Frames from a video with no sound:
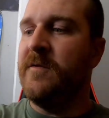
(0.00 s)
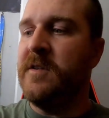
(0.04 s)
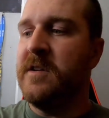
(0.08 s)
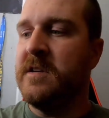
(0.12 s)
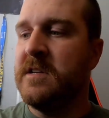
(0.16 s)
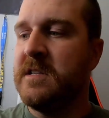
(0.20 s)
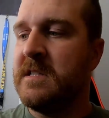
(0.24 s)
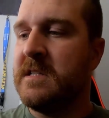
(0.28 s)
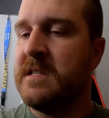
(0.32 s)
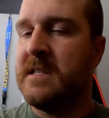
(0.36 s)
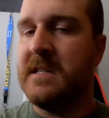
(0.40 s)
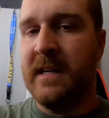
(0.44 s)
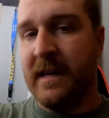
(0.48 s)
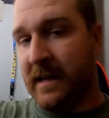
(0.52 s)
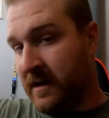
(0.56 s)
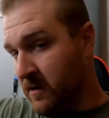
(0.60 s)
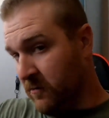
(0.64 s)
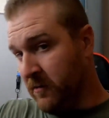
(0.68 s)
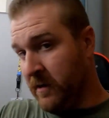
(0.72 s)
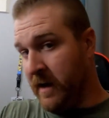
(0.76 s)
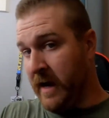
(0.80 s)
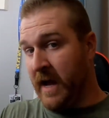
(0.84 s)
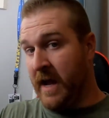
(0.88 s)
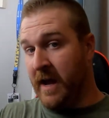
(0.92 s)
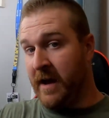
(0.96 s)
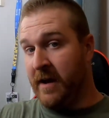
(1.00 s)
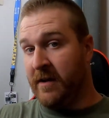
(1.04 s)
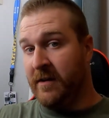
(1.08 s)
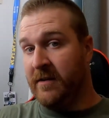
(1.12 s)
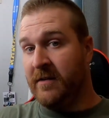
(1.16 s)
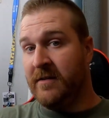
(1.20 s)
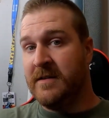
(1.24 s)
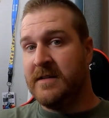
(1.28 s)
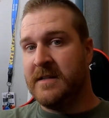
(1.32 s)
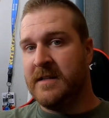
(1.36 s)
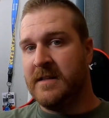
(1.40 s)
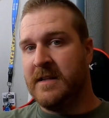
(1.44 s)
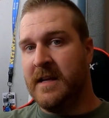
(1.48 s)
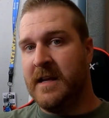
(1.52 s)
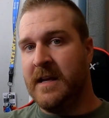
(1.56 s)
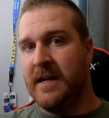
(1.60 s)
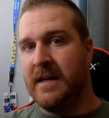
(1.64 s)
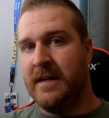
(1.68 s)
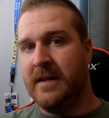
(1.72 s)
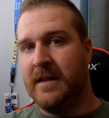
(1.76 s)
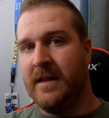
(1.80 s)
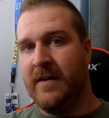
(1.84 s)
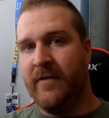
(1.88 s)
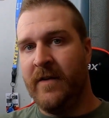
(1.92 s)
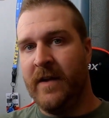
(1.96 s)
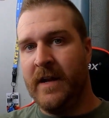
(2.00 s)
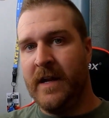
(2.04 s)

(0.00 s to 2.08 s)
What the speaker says: if you stick around to the end of the